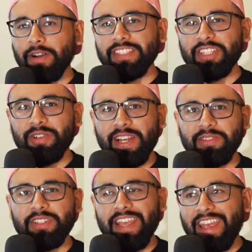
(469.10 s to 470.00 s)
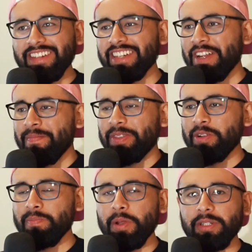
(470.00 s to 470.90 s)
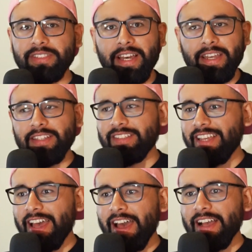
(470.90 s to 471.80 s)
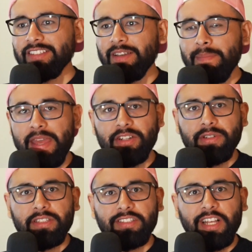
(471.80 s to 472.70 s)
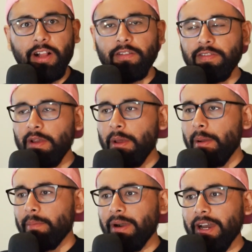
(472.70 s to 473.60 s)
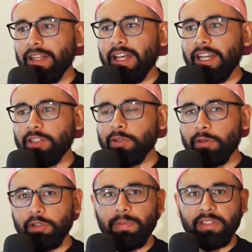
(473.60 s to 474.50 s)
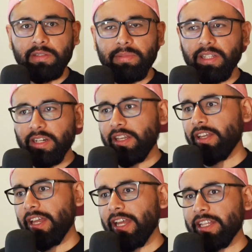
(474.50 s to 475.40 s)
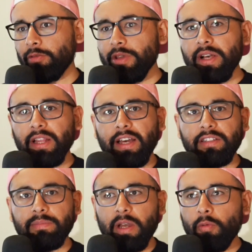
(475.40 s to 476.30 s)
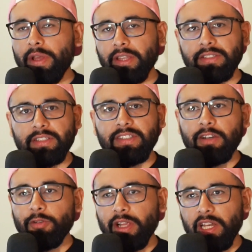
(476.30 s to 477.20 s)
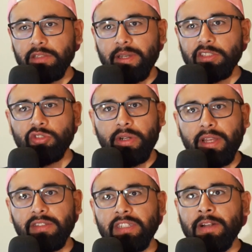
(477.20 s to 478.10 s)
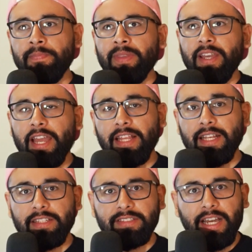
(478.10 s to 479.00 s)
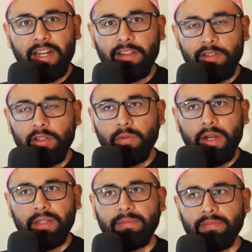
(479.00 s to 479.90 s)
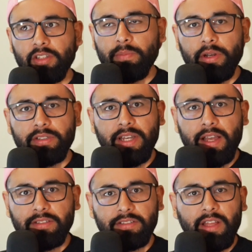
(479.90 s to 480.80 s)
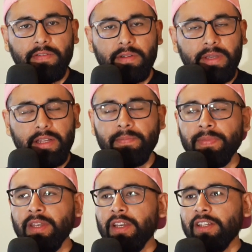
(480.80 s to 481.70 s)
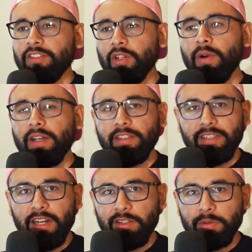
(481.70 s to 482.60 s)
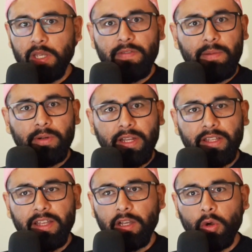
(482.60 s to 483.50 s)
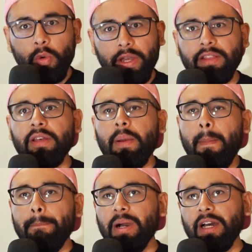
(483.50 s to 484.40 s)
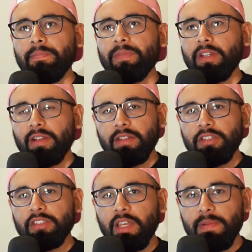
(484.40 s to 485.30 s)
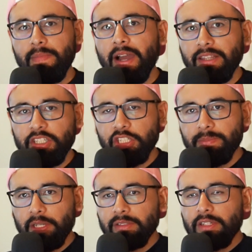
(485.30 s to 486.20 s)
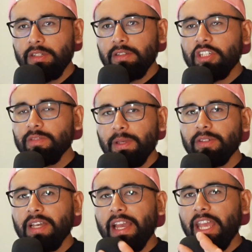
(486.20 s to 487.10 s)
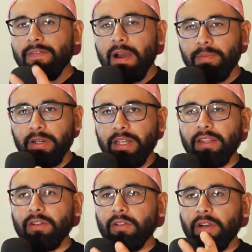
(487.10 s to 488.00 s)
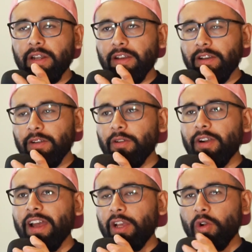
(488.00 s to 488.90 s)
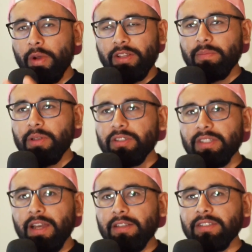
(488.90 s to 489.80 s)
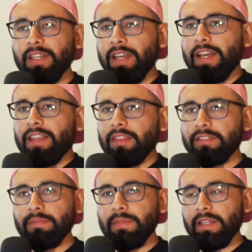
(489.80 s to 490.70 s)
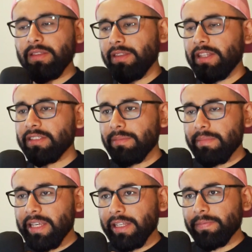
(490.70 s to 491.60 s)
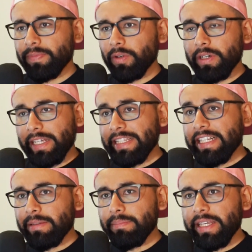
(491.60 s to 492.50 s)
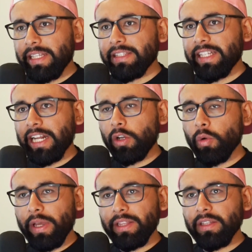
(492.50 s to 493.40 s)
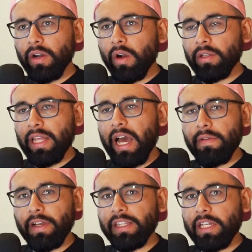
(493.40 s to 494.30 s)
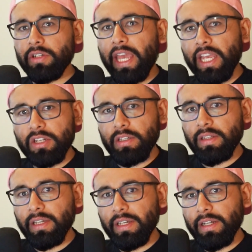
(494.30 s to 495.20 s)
I wasn't trying to change computer science as a major itself, but I took responsibility and I realized my weaknesses and I realized my strengths, and I decided, you know what, computer science is not for me. So I decided to give up on it and quit. But just keep in mind that just because I just because I gave up on it or or I quit computer science doesn't mean doesn't mean or it didn't mean that I quit on having an education.